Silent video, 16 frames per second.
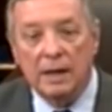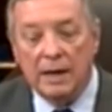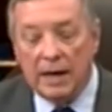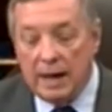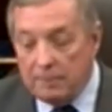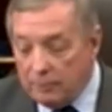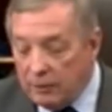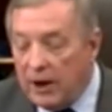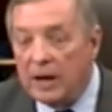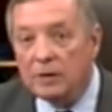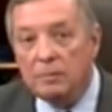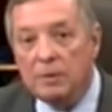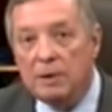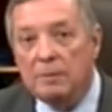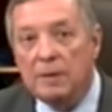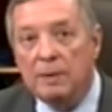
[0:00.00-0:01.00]
I'm proud to
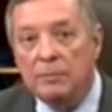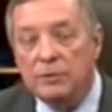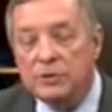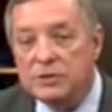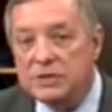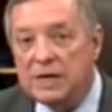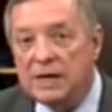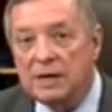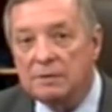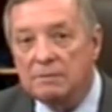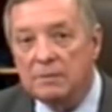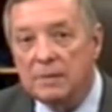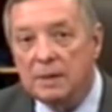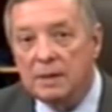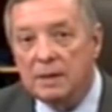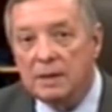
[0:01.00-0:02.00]
be a member of the Senate,
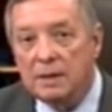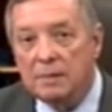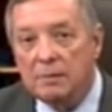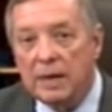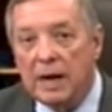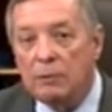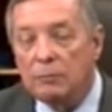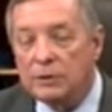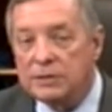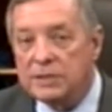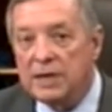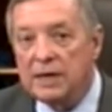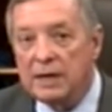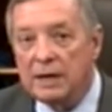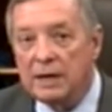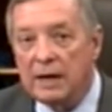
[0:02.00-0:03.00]
but I will
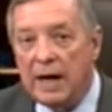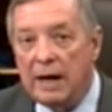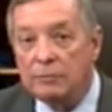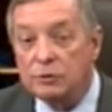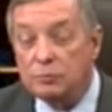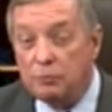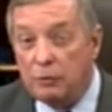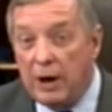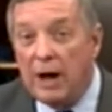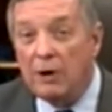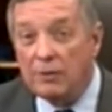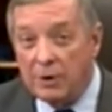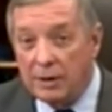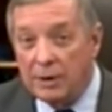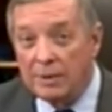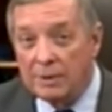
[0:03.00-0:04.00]
tell you, I was
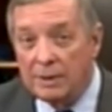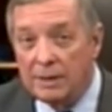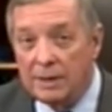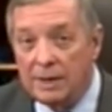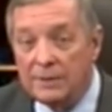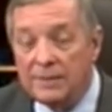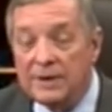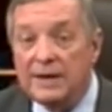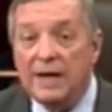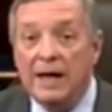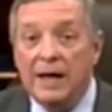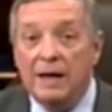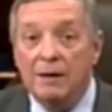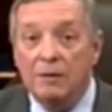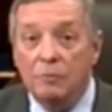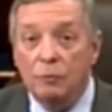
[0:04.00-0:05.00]
prouder in the
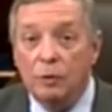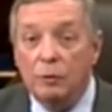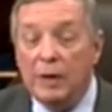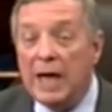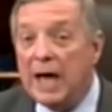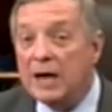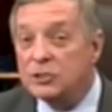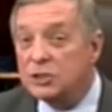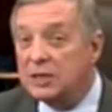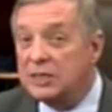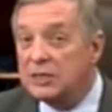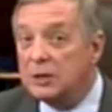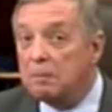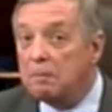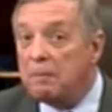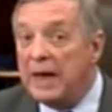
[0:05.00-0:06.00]
day when we actually
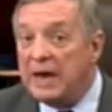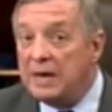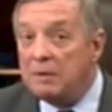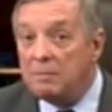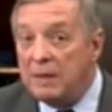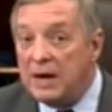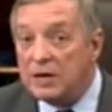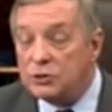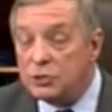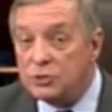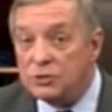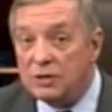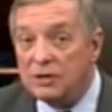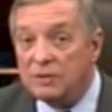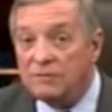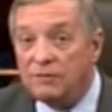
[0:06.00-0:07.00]
debated
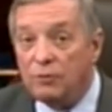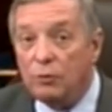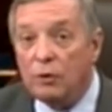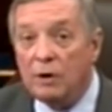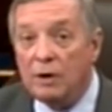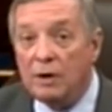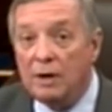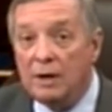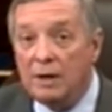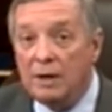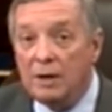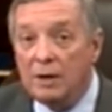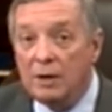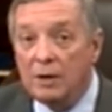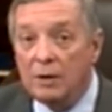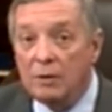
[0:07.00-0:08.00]
measures on the floor.
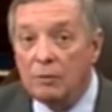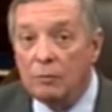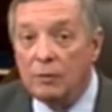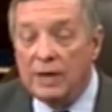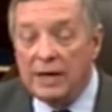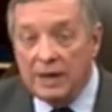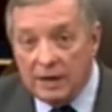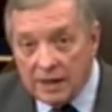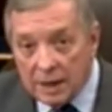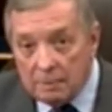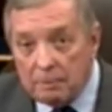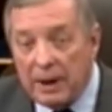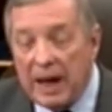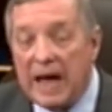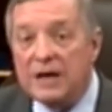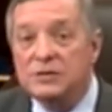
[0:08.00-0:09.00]
We ended
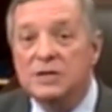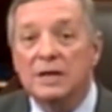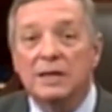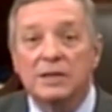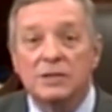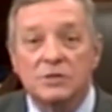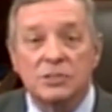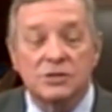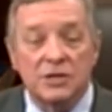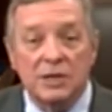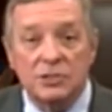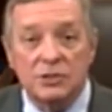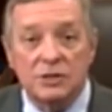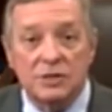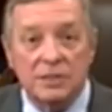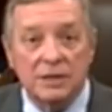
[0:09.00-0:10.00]
up passing
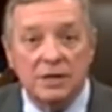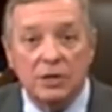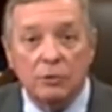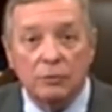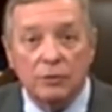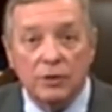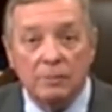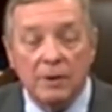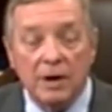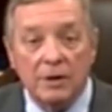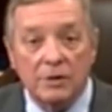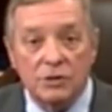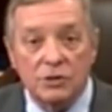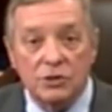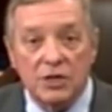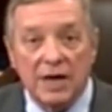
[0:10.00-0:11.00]
legislation to deal with
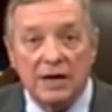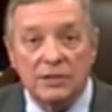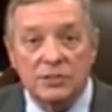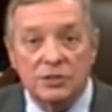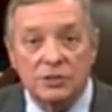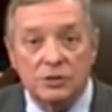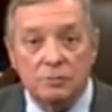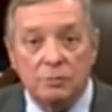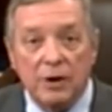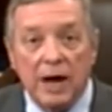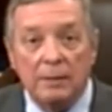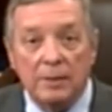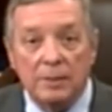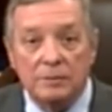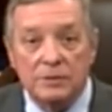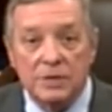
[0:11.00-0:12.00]
America's challenges and
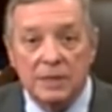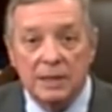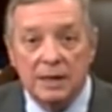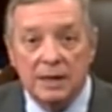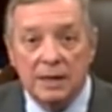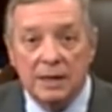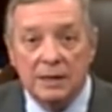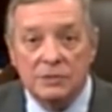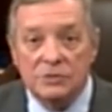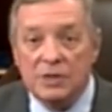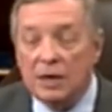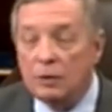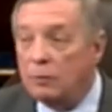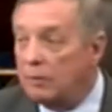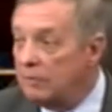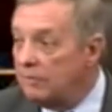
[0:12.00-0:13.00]
problems
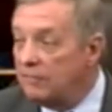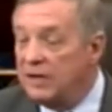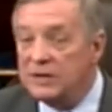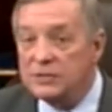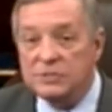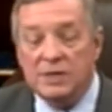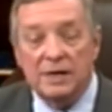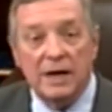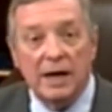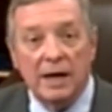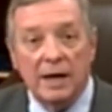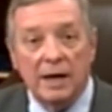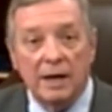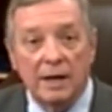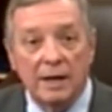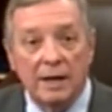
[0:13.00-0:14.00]
instead of what we face
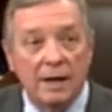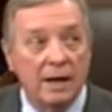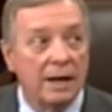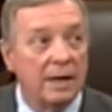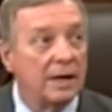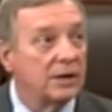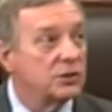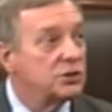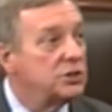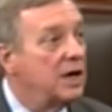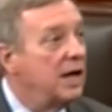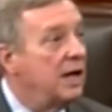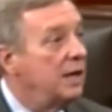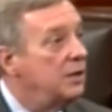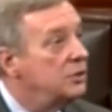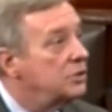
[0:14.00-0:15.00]
today an
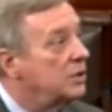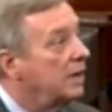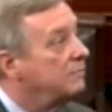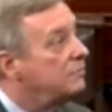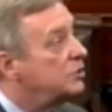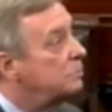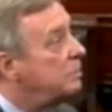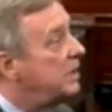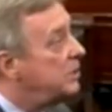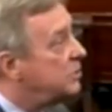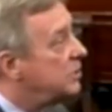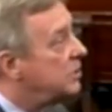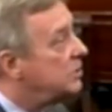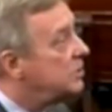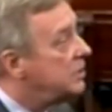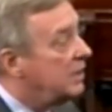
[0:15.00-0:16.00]
exchange of
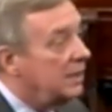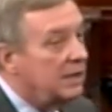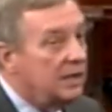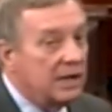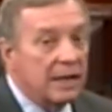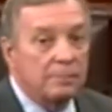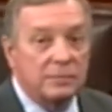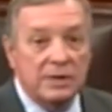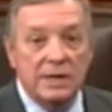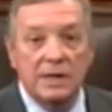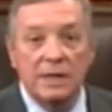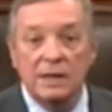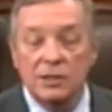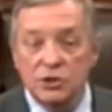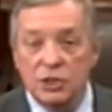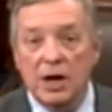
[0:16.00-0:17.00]
speeches in an empty
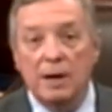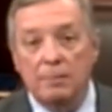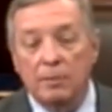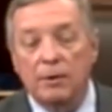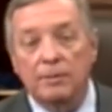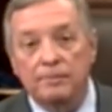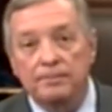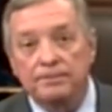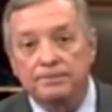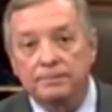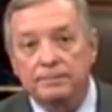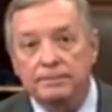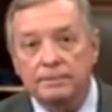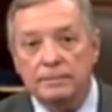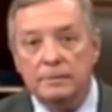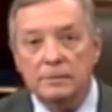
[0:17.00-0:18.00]
chamber.
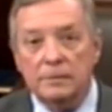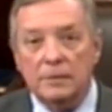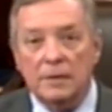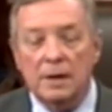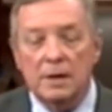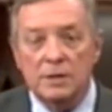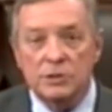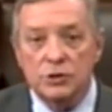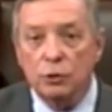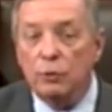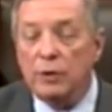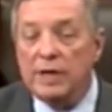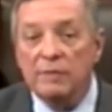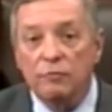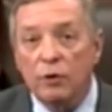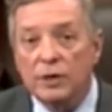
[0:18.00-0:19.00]
So
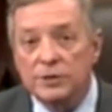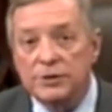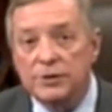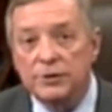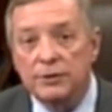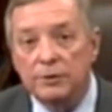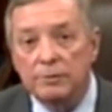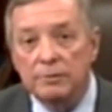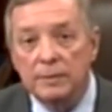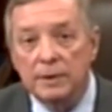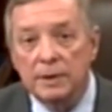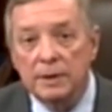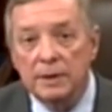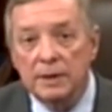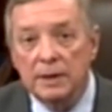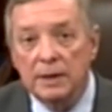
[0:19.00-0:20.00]
we have work to do.
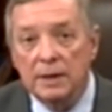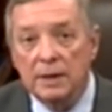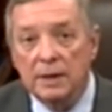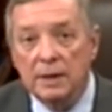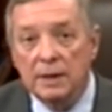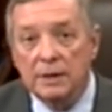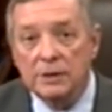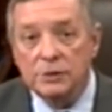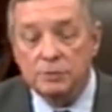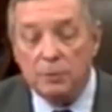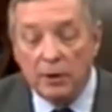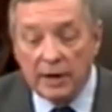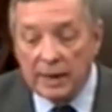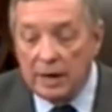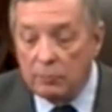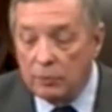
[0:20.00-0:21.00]
This
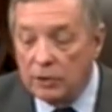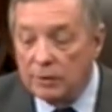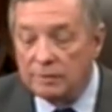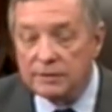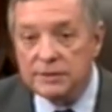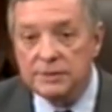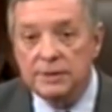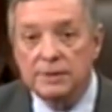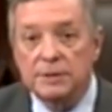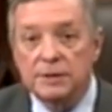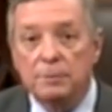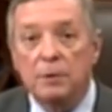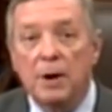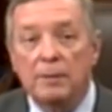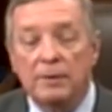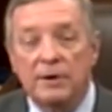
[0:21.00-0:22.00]
morning I went over to the
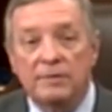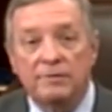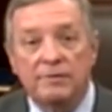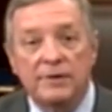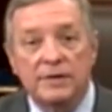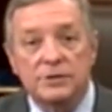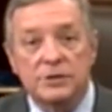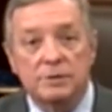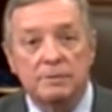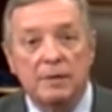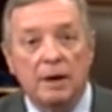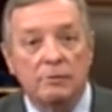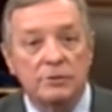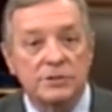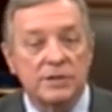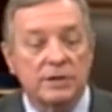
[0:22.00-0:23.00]
Department of Defense and
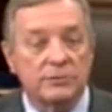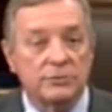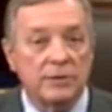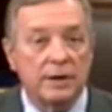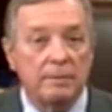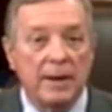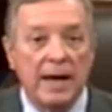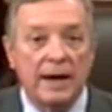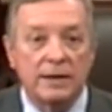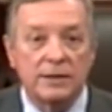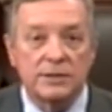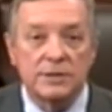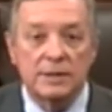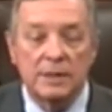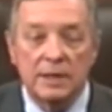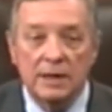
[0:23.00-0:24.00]
met with Secretary
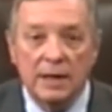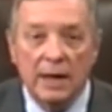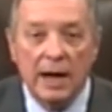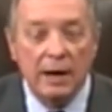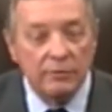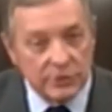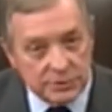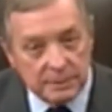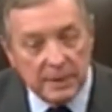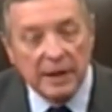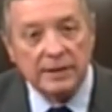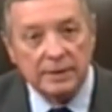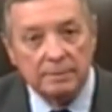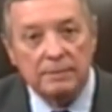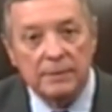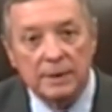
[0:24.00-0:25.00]
Mattis. I
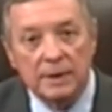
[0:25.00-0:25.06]
respect him.